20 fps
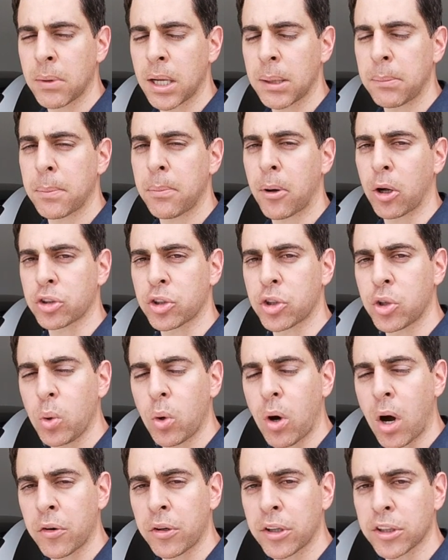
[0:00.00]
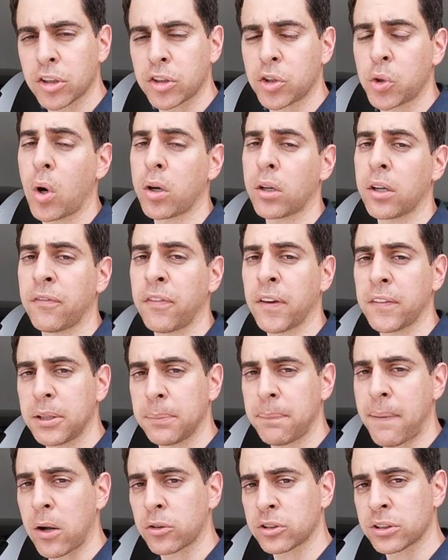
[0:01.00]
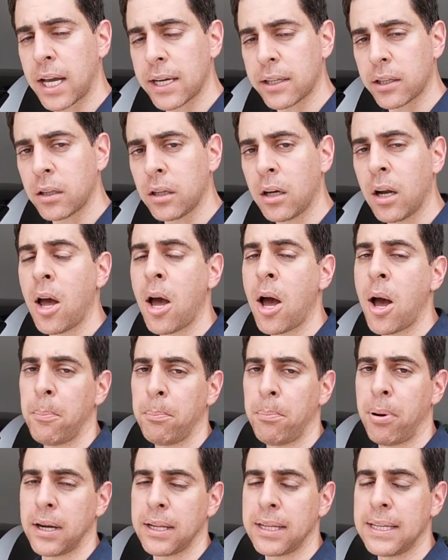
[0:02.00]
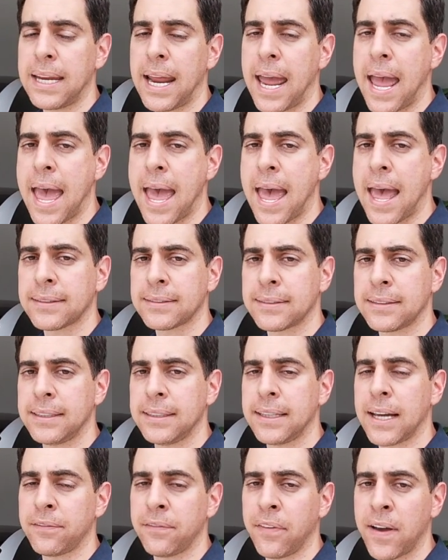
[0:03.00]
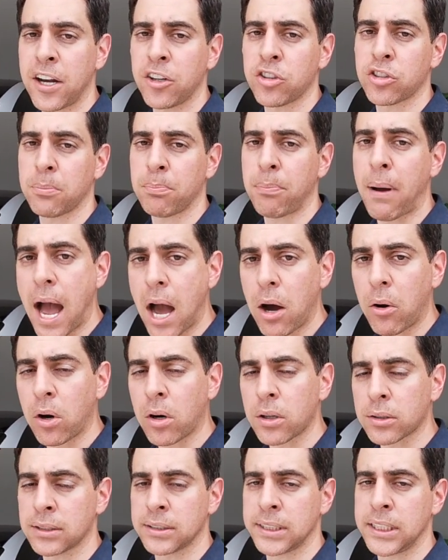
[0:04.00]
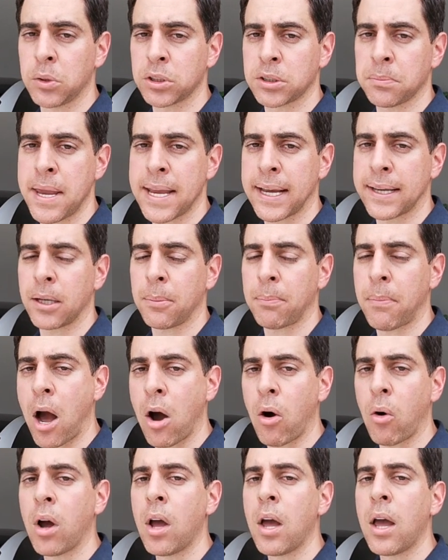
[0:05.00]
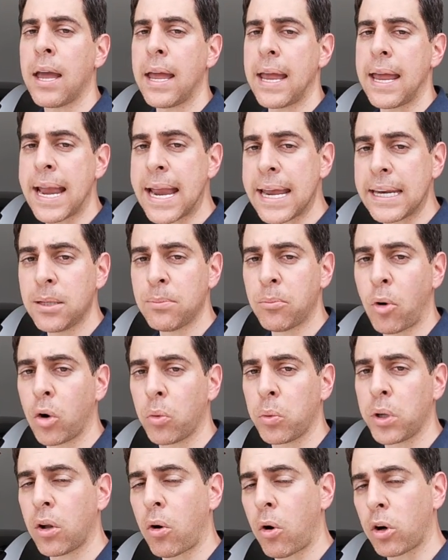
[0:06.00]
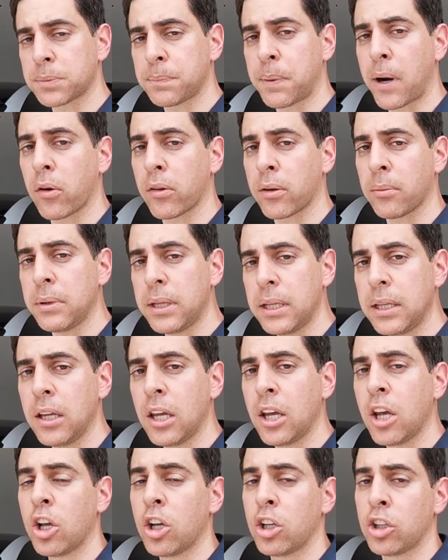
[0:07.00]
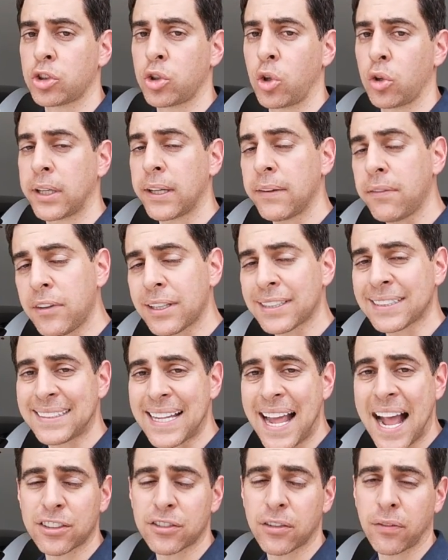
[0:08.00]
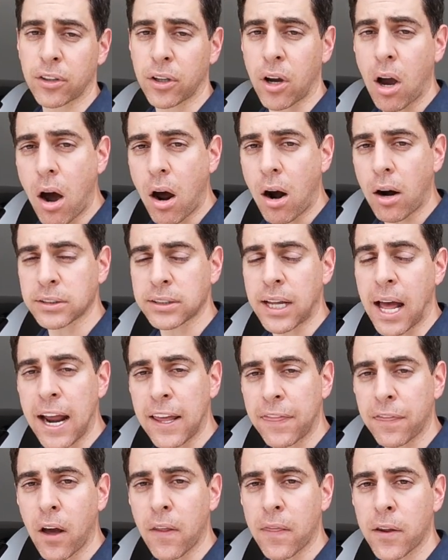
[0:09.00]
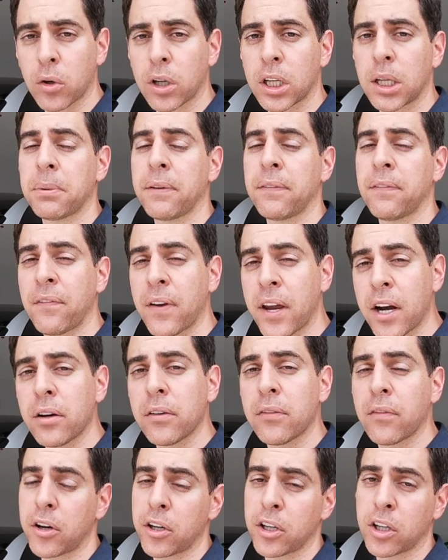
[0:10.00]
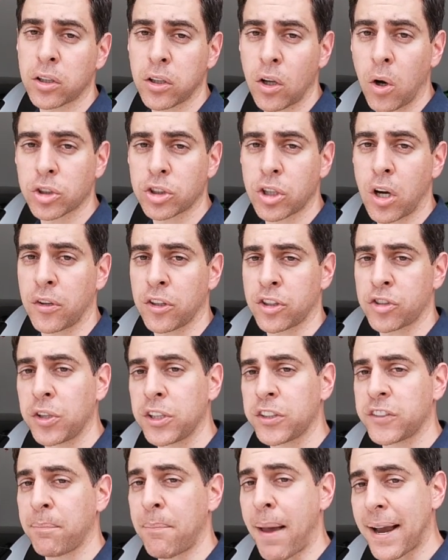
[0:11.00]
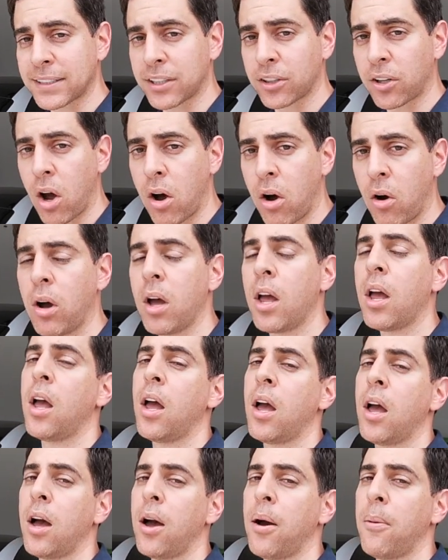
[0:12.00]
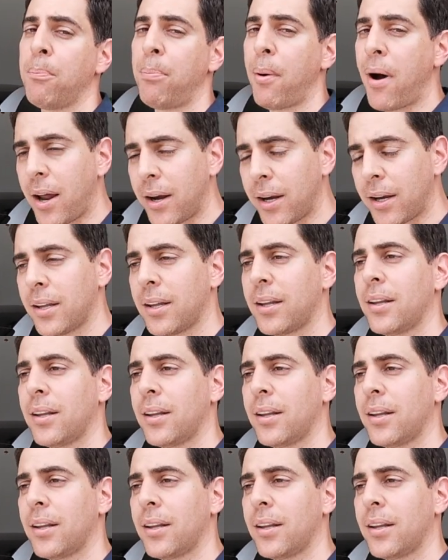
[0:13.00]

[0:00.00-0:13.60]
maybe about 200 to 250 pounds lighter, but he has the advantage in power since he was making about 80 more wheel horsepower than me. So given the stats of the cars, I thought they were going to be very, very close on the streets of Mexico, but